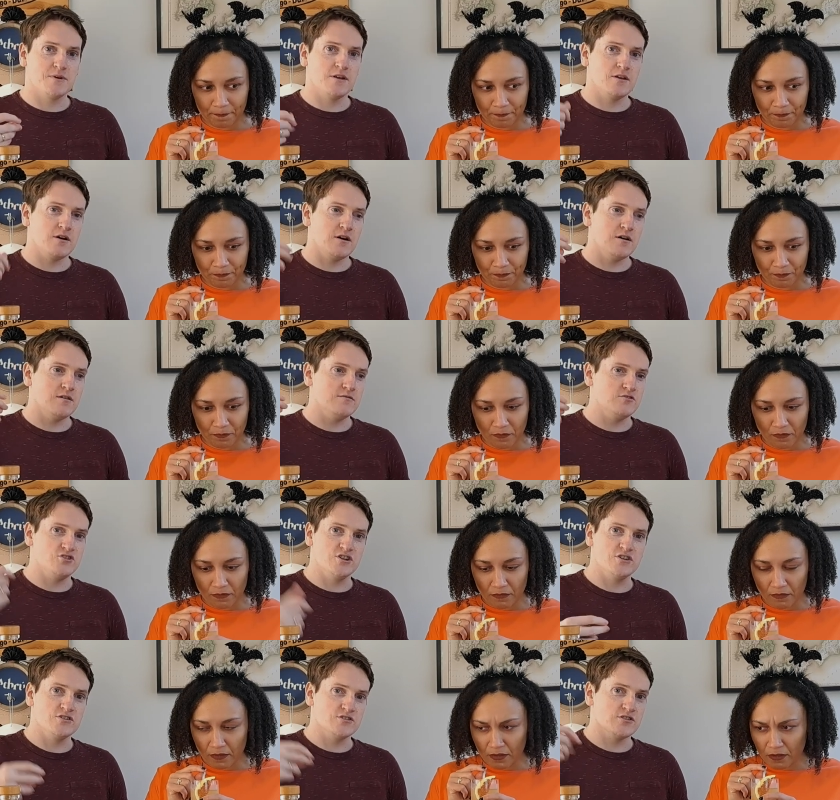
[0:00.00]
Speaker 1: bit of
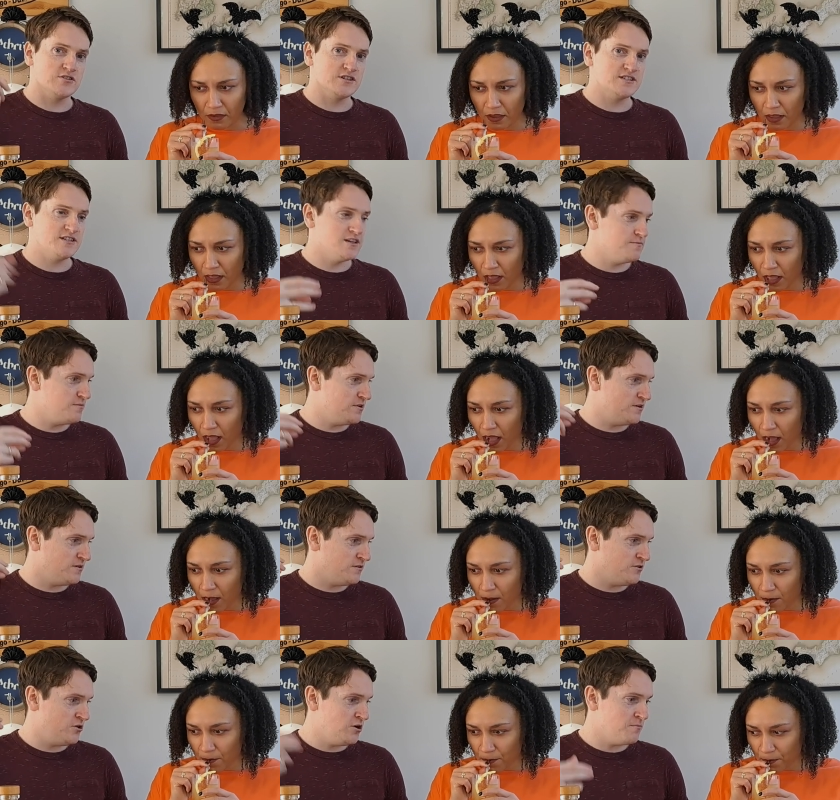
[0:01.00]
ginger,
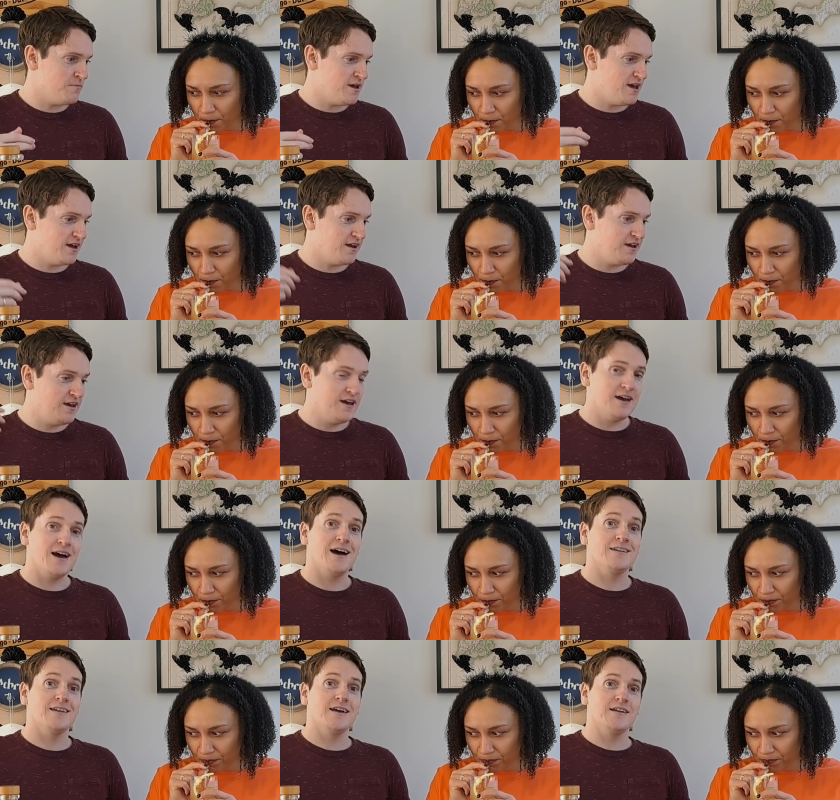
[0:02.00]
cinnamon, nutmeg,
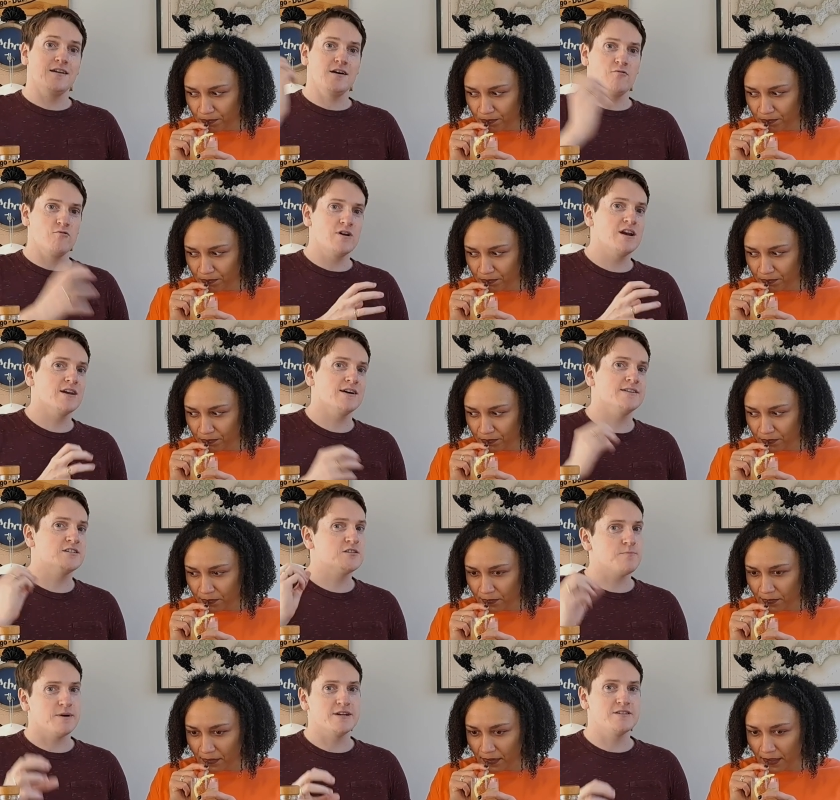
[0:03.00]
and then a really
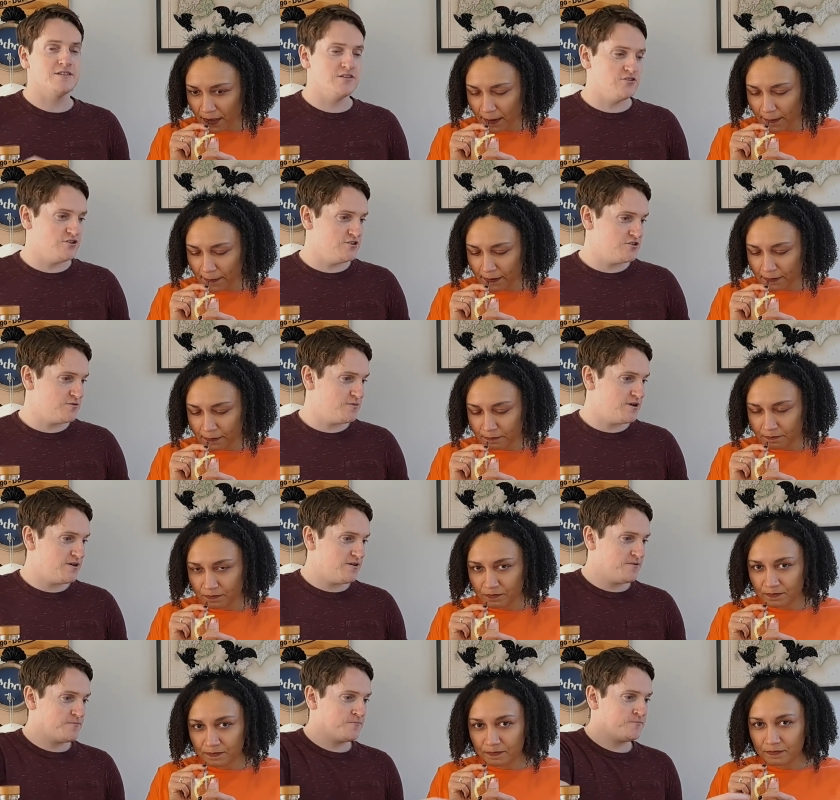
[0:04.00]
nice spicy ginger
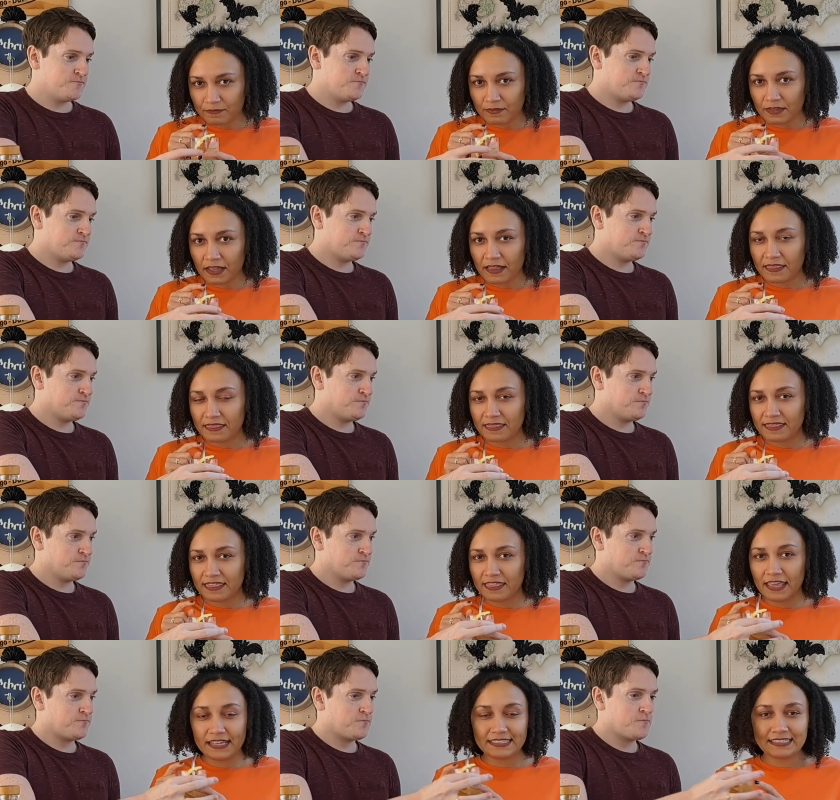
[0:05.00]
beer.
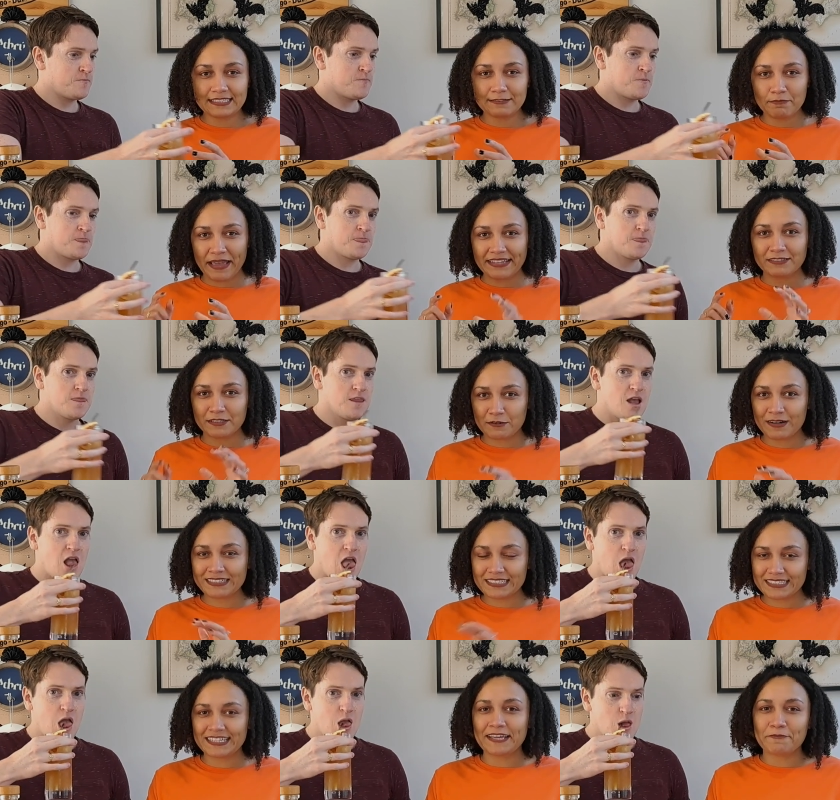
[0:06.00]
Speaker 2: This makes me
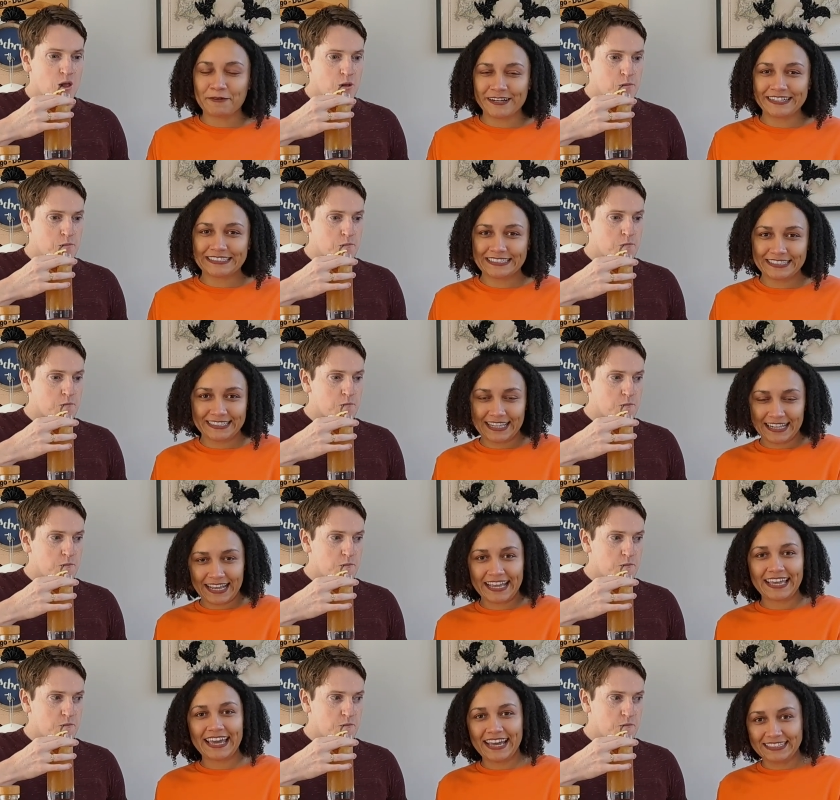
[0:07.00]
want to say words
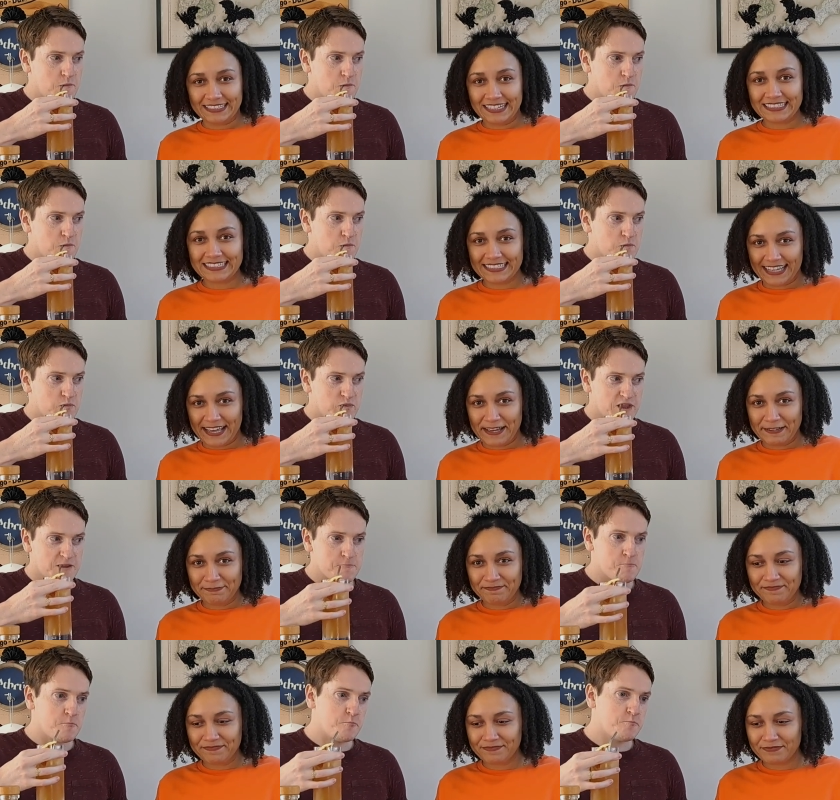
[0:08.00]
that I cannot
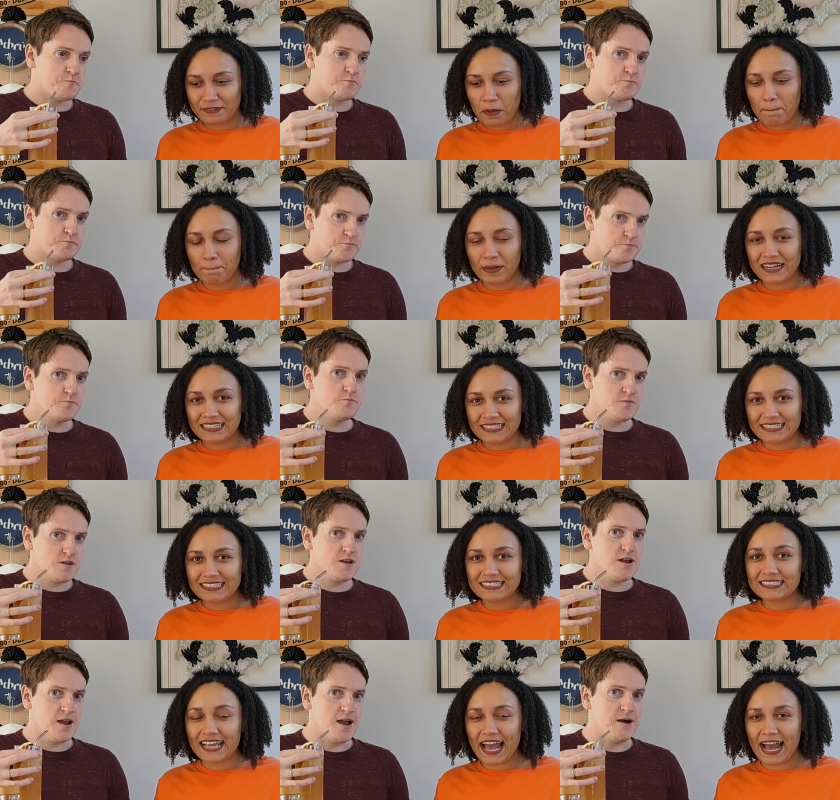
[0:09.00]
say, but it
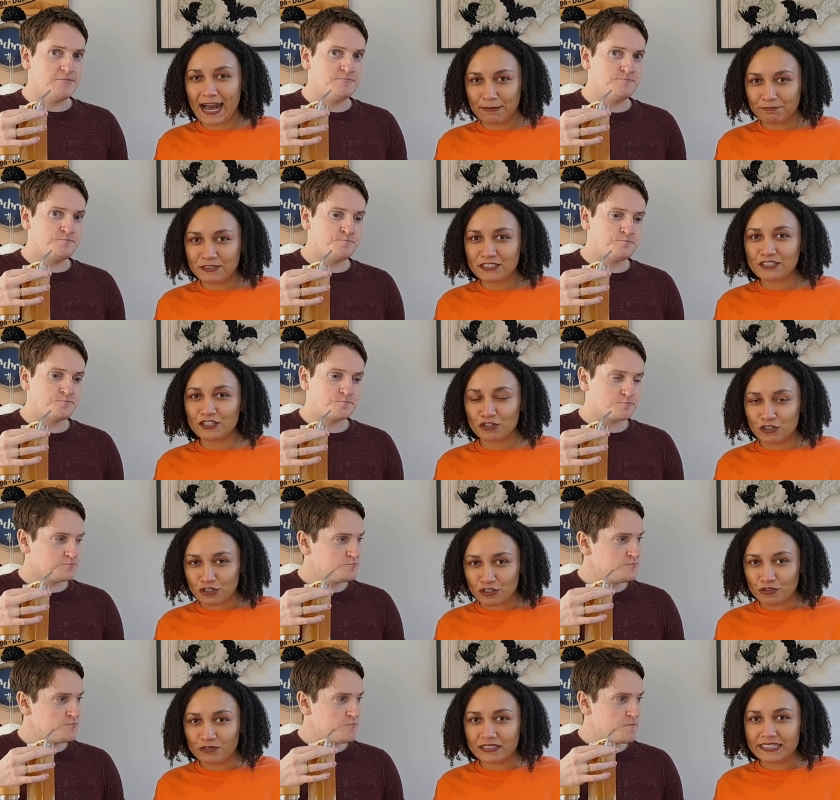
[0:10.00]
is yeah.
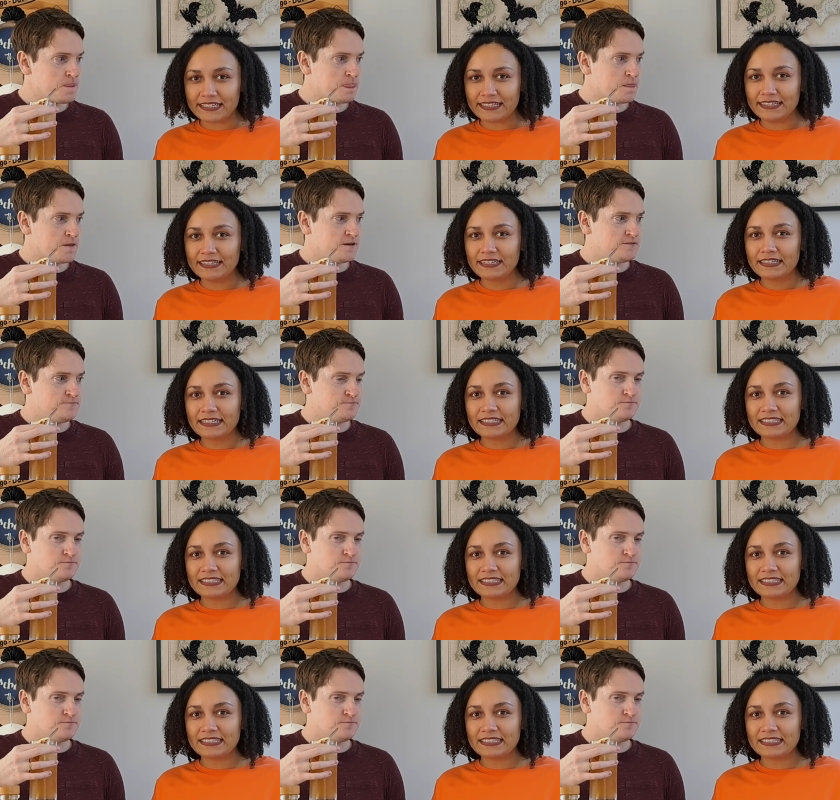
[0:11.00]
absolutely